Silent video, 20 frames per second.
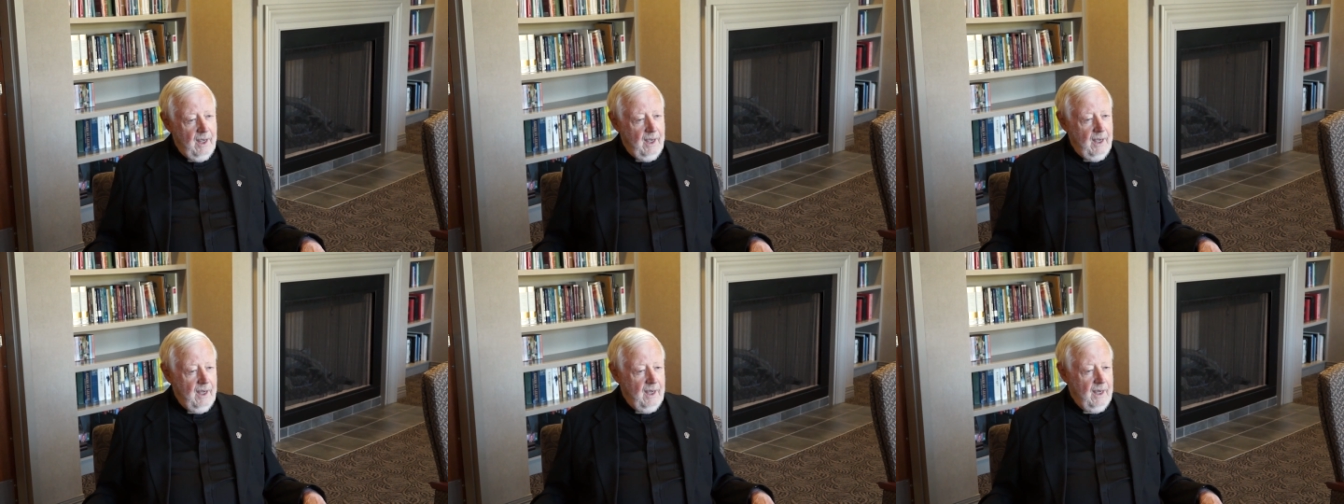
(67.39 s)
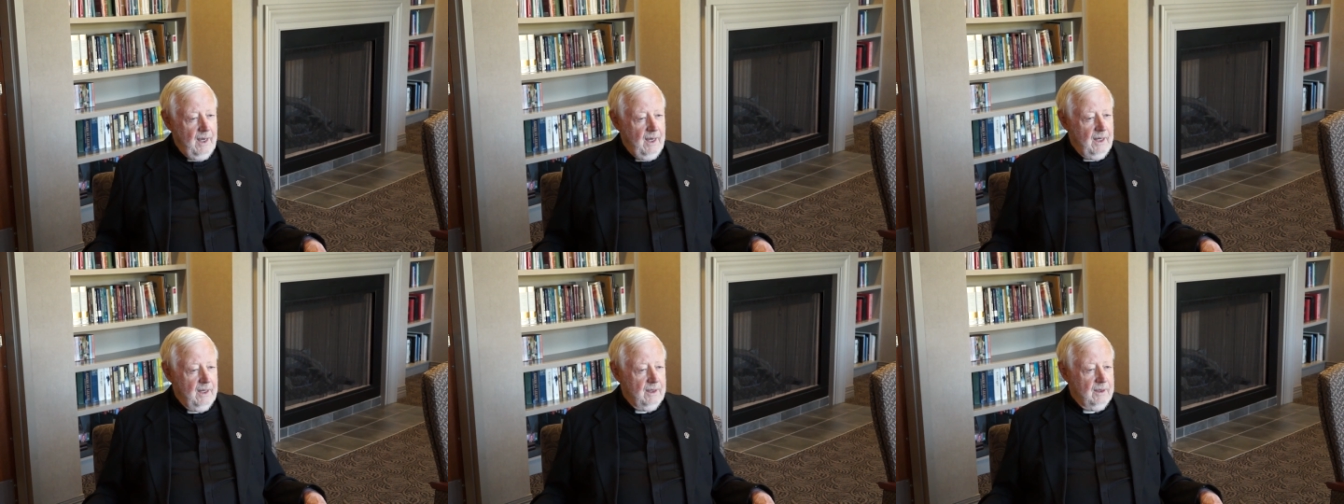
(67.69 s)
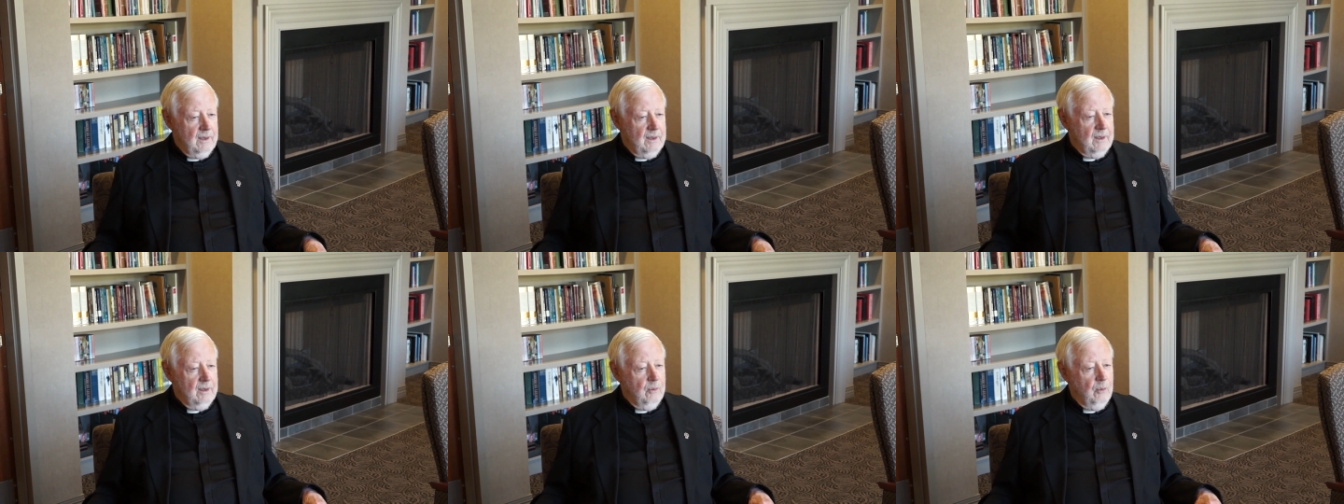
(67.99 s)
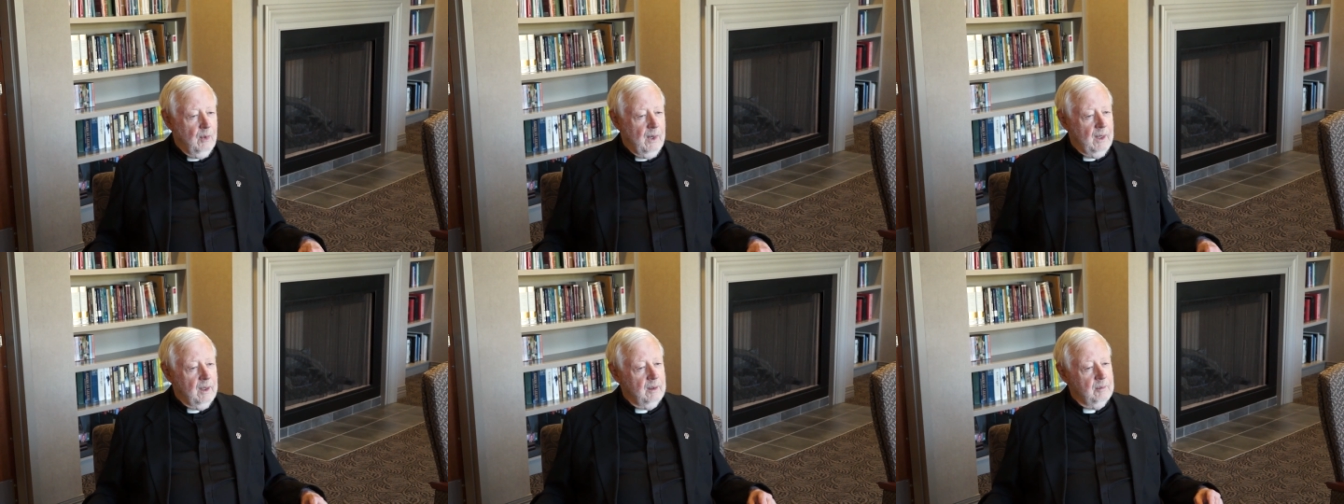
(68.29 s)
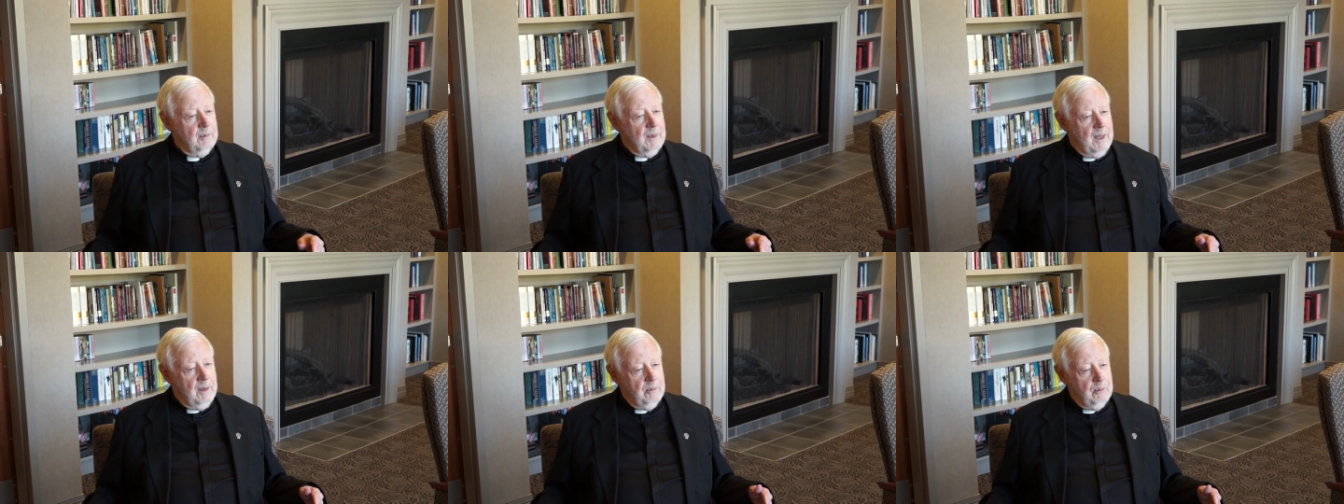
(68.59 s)
and while
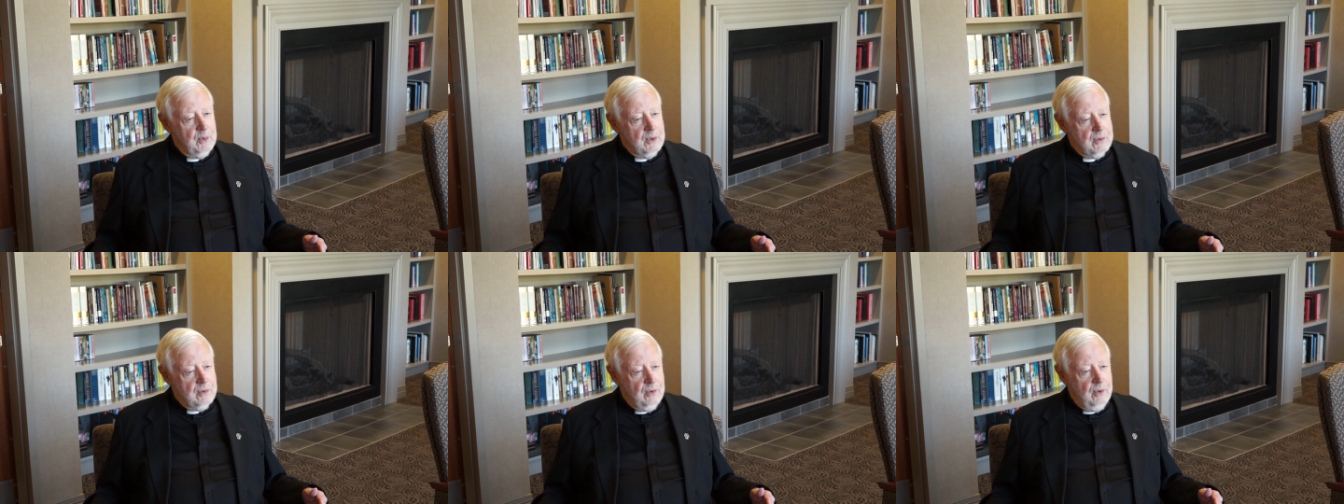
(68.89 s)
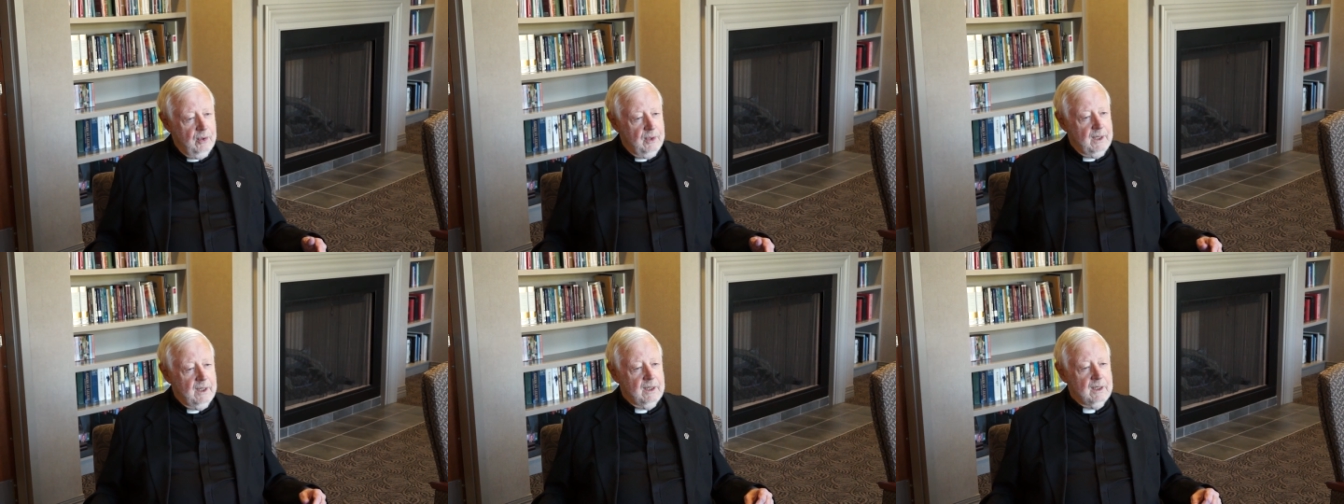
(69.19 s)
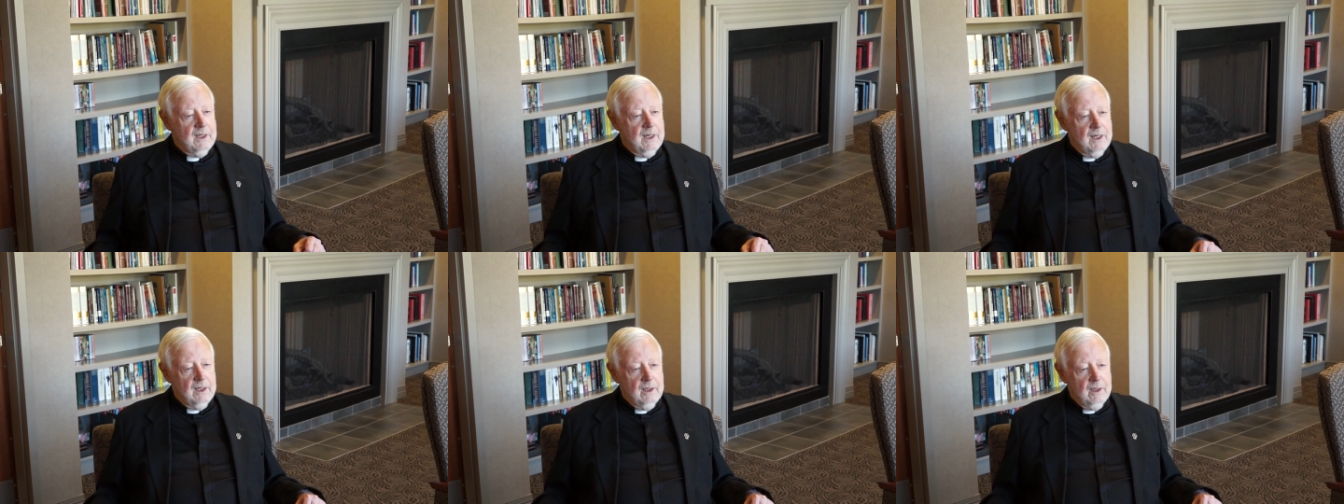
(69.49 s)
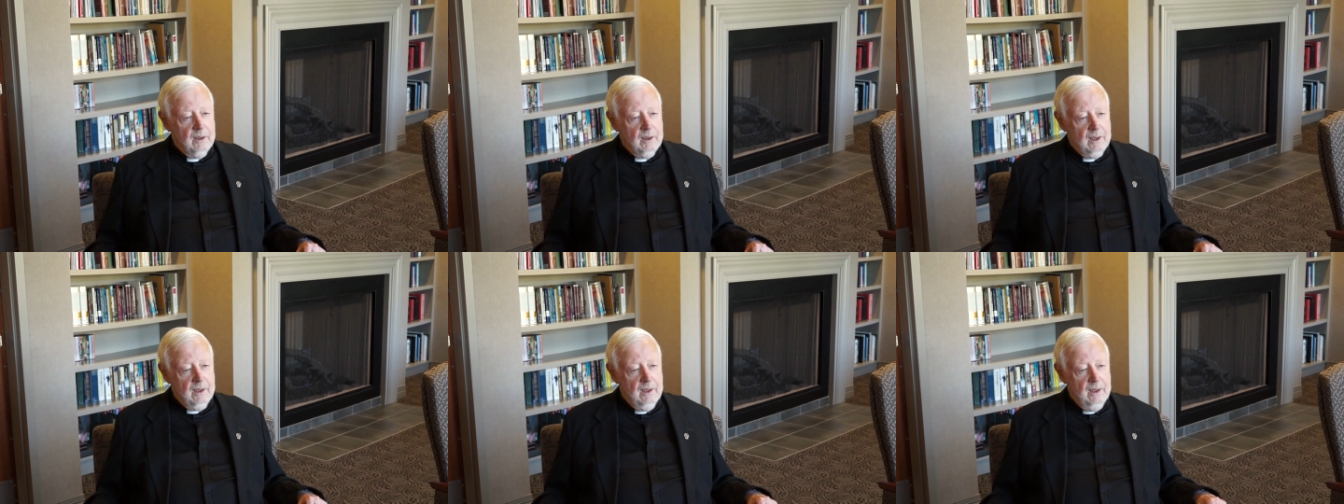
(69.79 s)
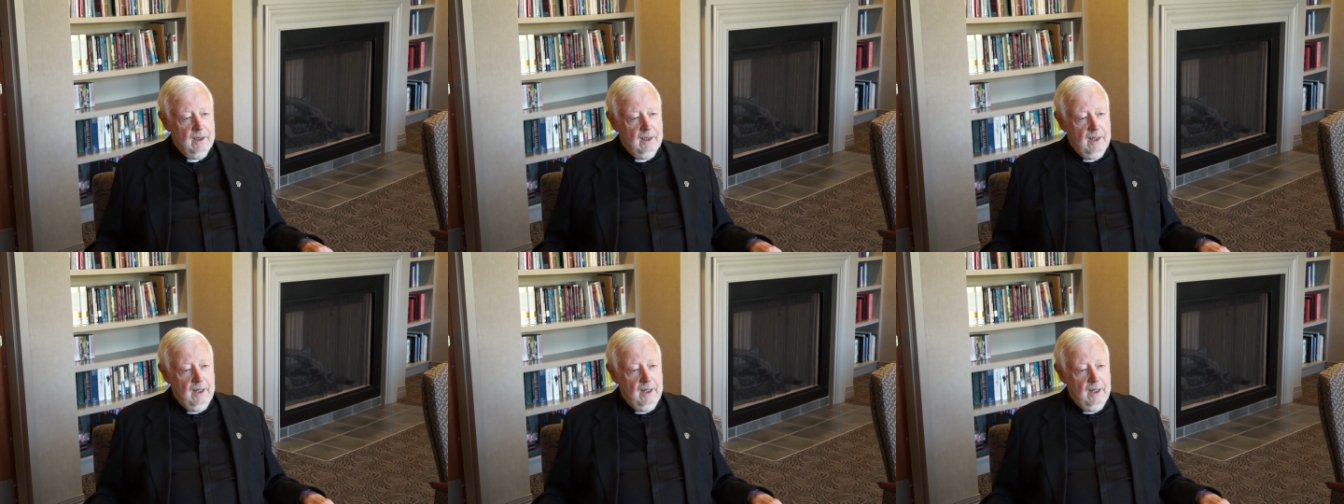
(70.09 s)
Mom was cooking dinner,